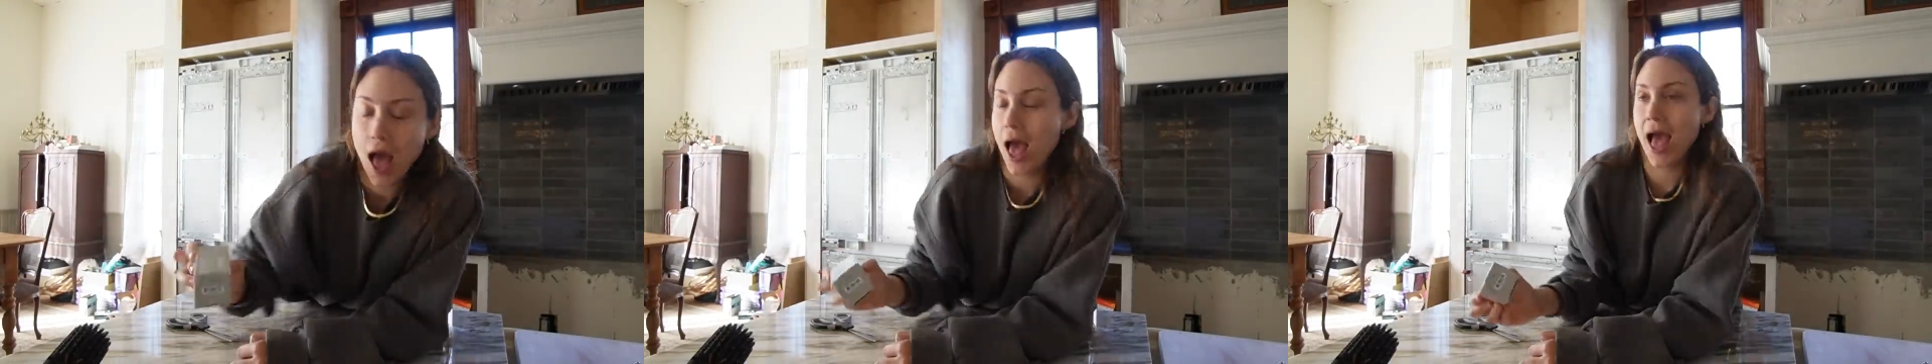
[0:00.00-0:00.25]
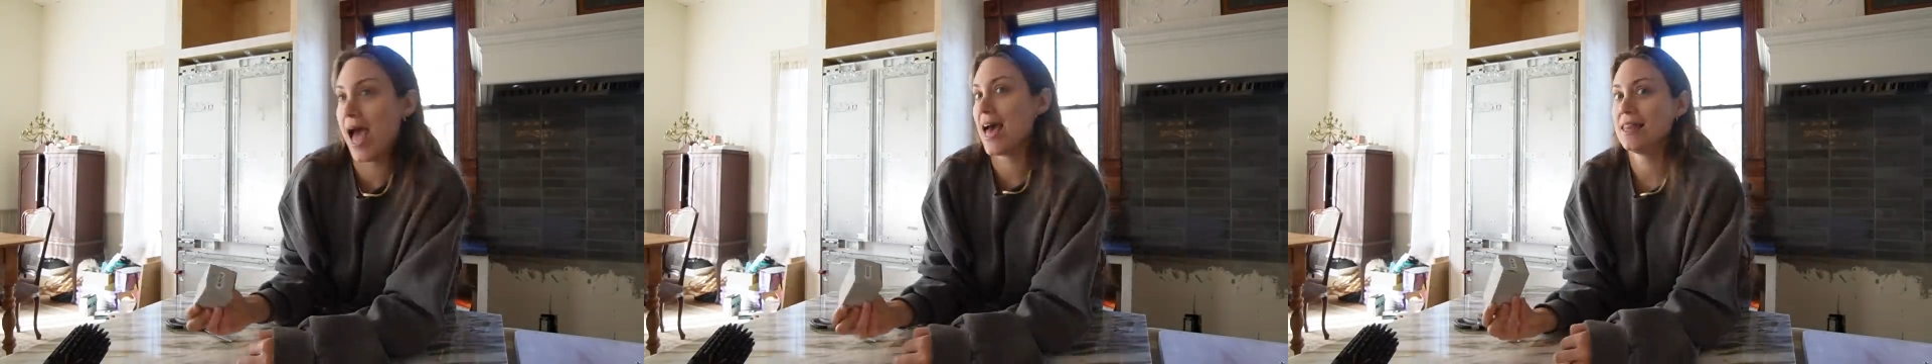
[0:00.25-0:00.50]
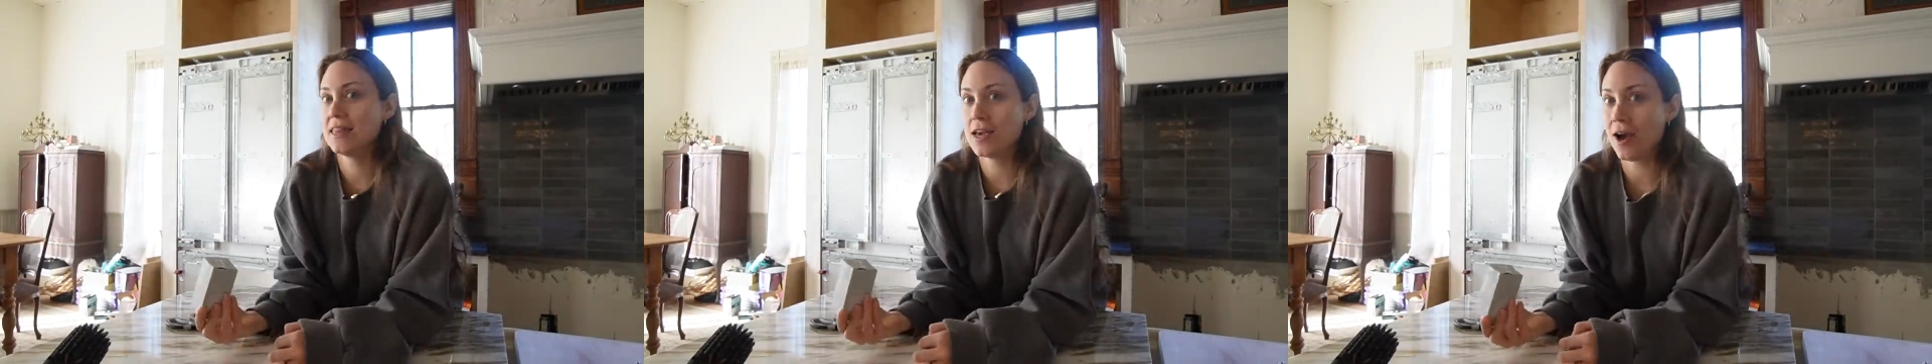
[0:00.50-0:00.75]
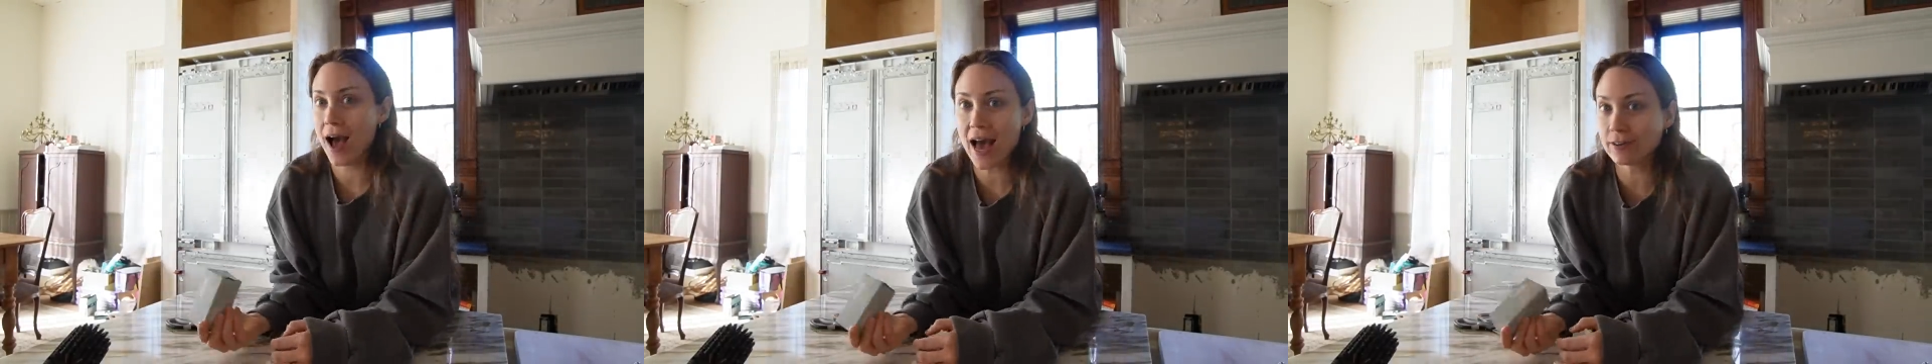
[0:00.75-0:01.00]
had the,
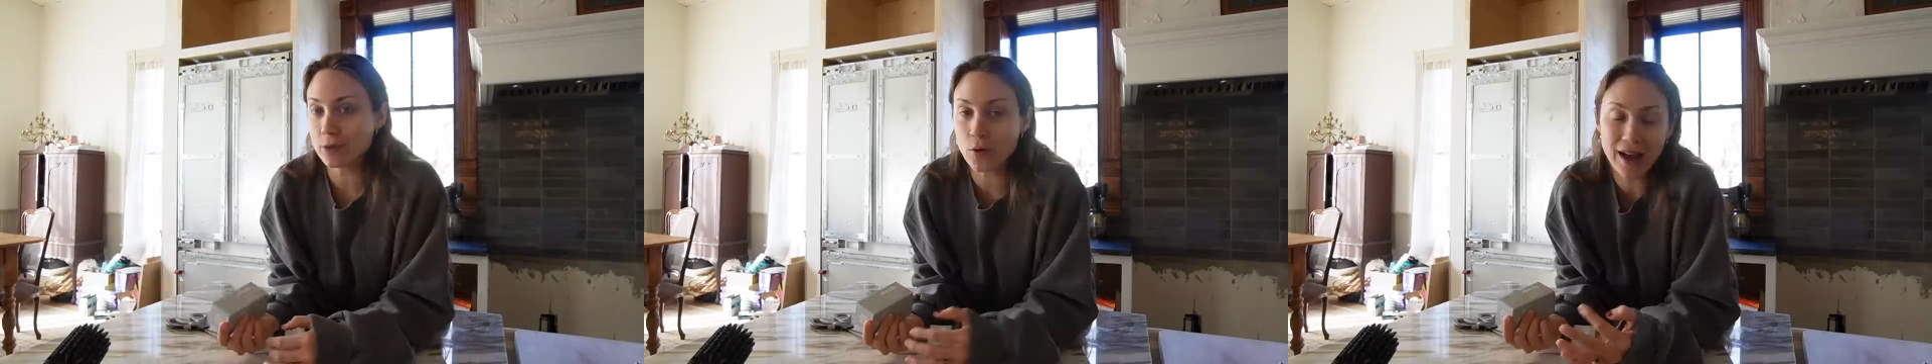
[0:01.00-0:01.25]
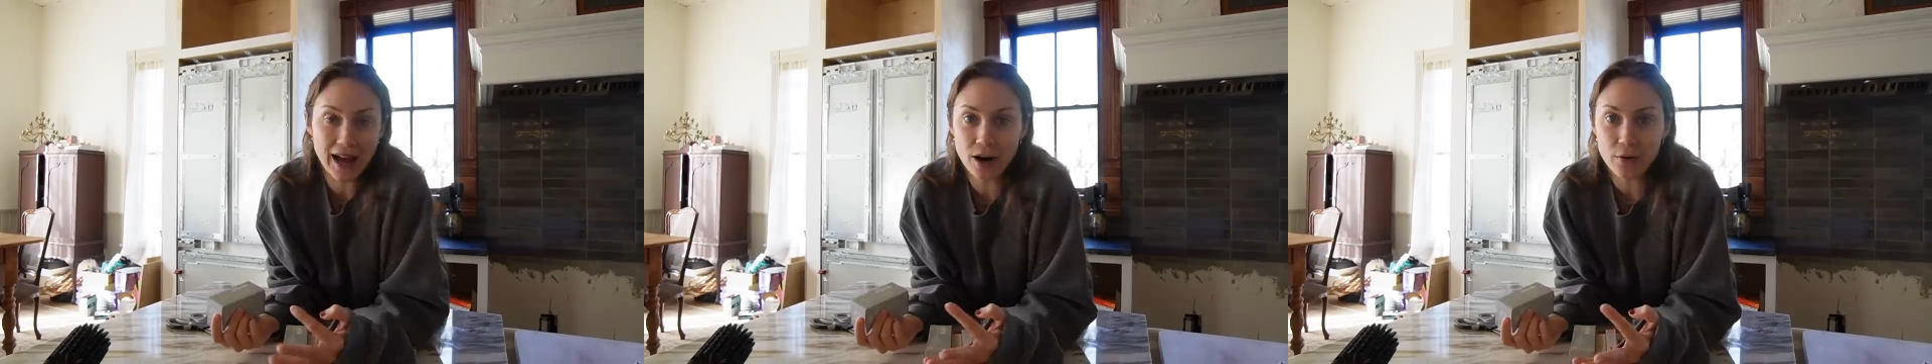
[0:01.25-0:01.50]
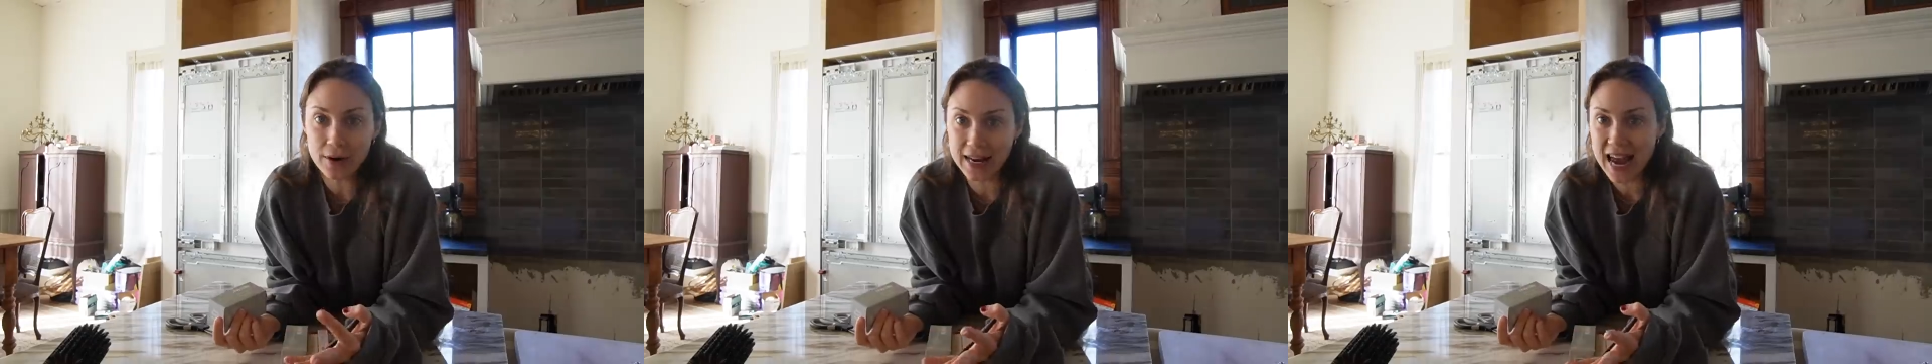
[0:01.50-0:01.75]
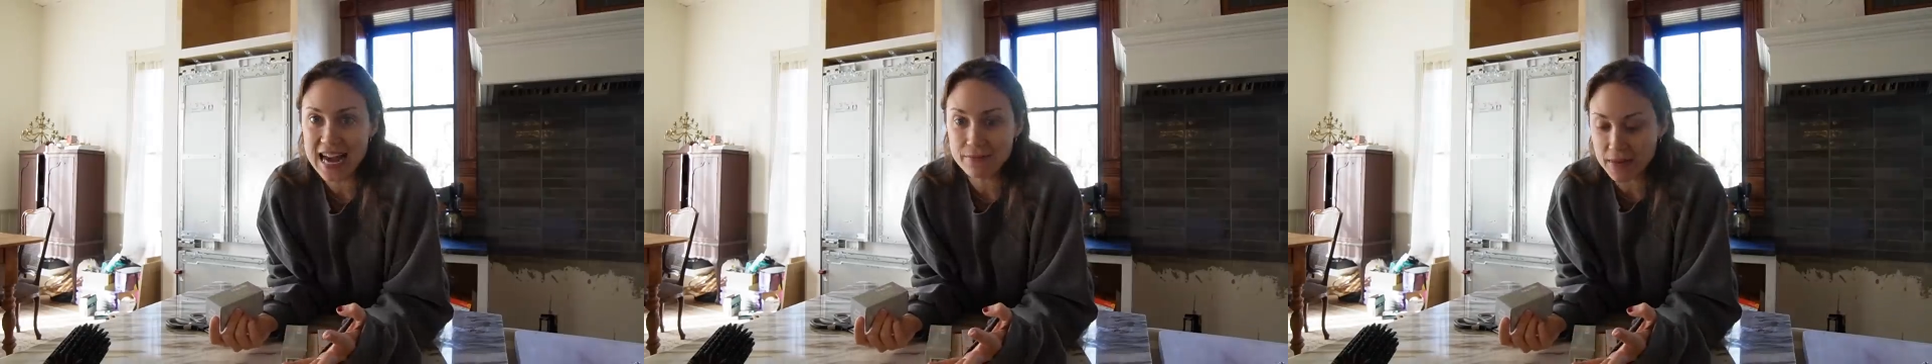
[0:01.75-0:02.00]
I don't know how it
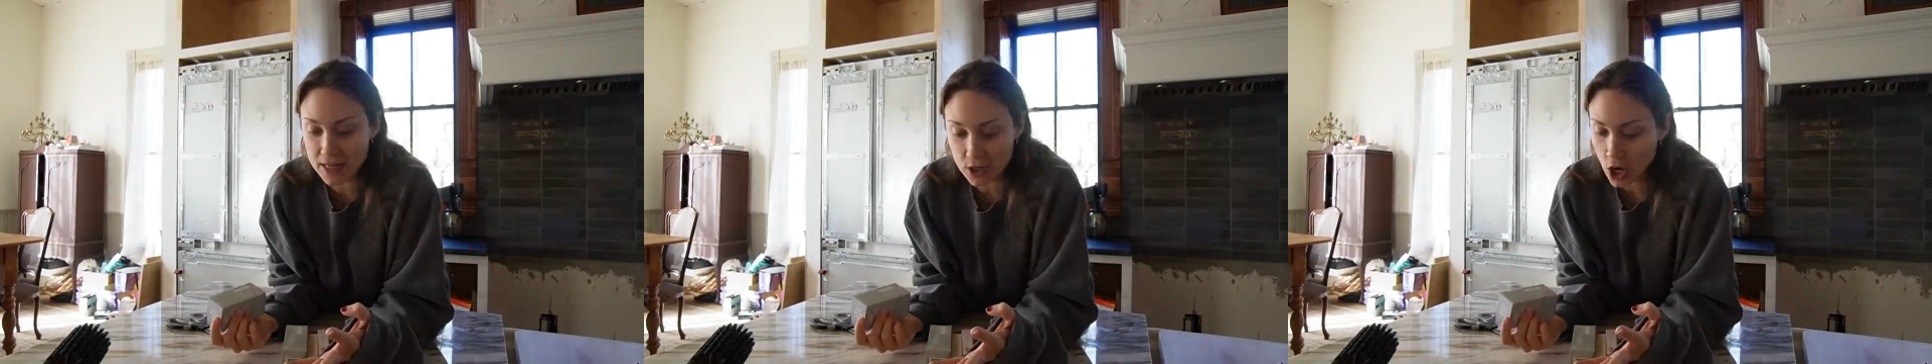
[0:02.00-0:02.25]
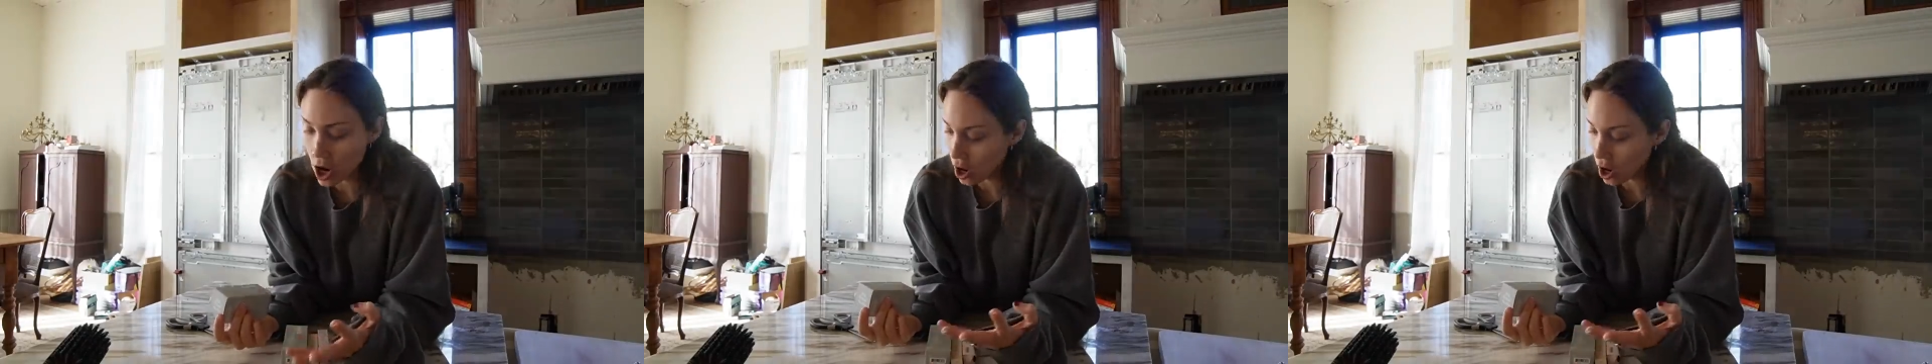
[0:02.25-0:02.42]
happened,